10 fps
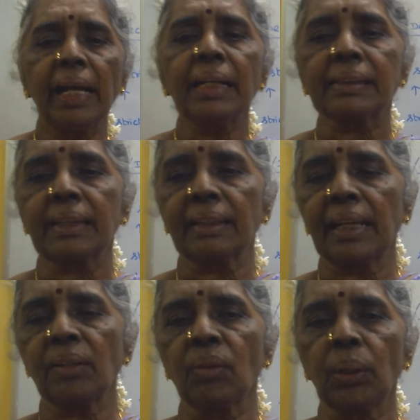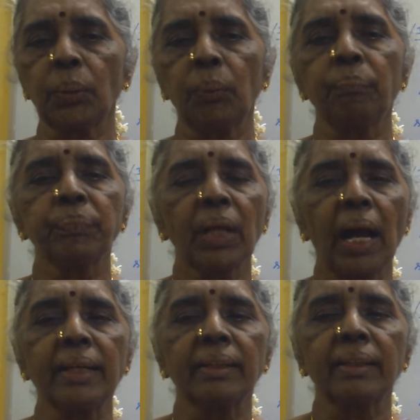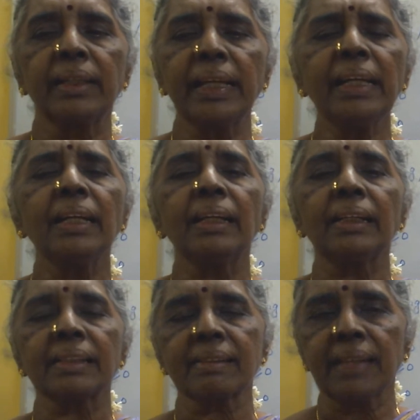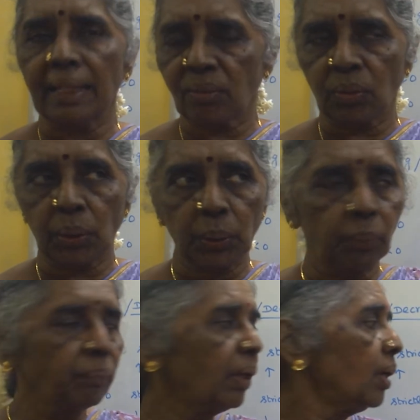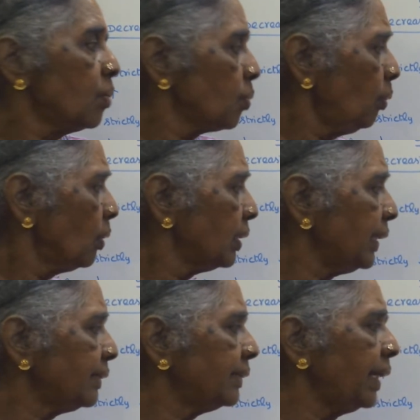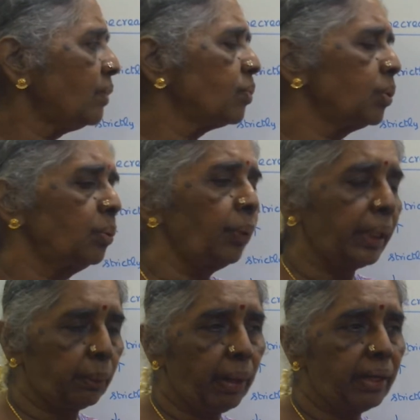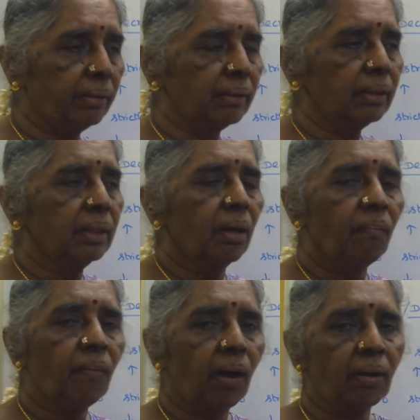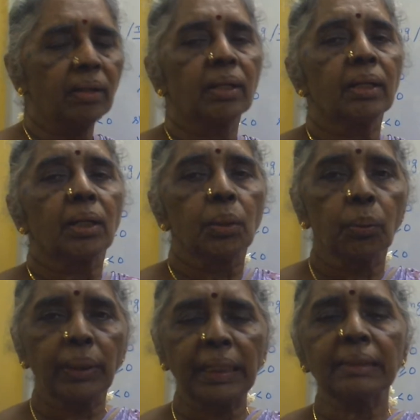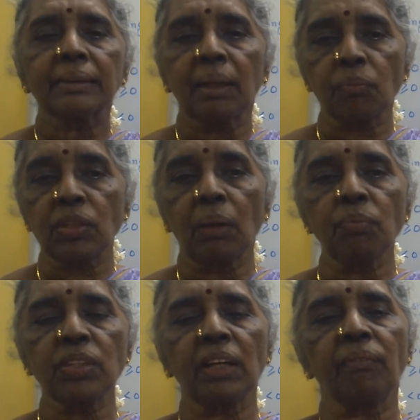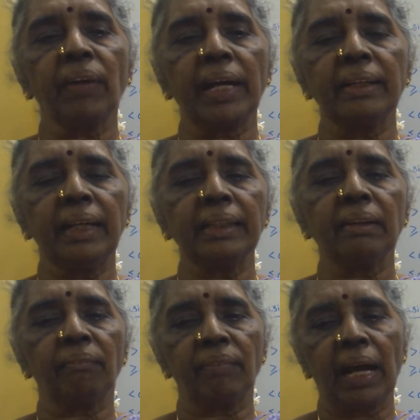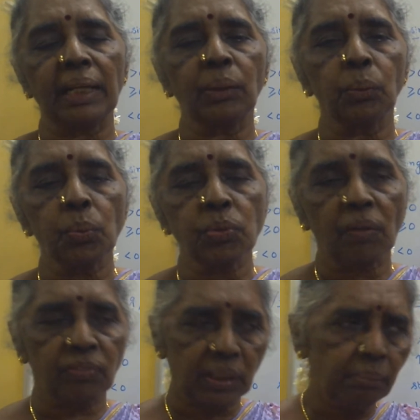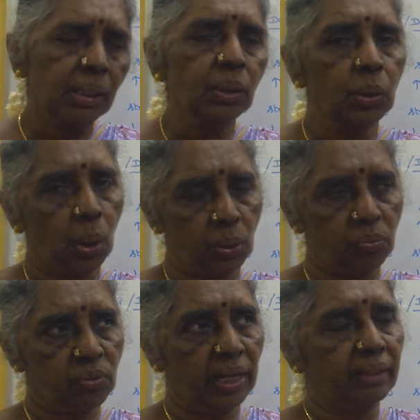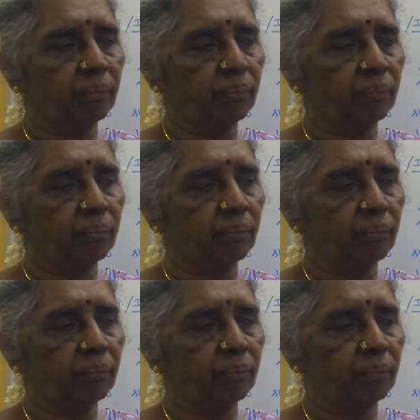lesser than 0 and d less than 0. So these things you require for doing some sums and finding the values of some constant.